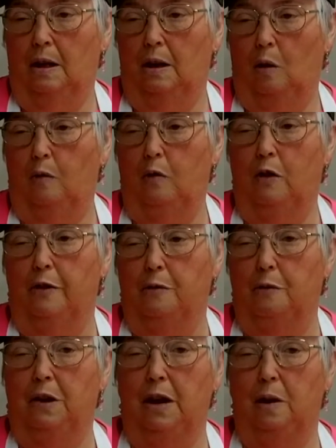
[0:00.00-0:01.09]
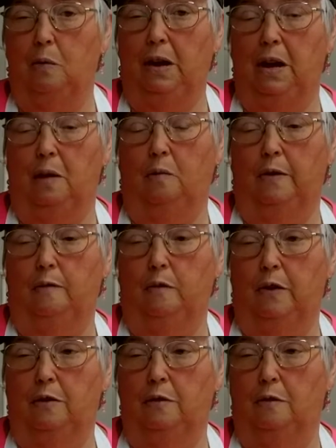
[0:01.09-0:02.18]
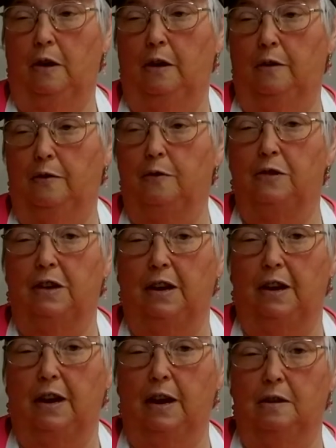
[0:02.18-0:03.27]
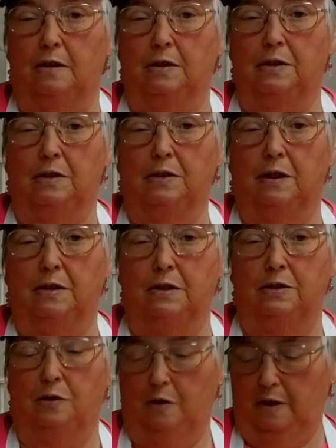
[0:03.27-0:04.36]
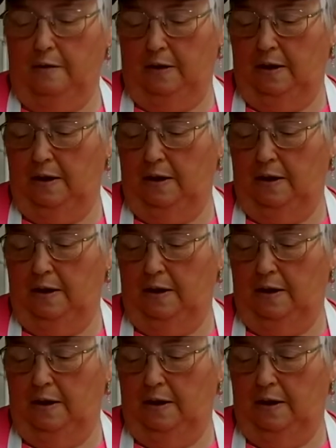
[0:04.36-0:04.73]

over a 3-day weekend, we went through like 13 gallons of sausage gravy,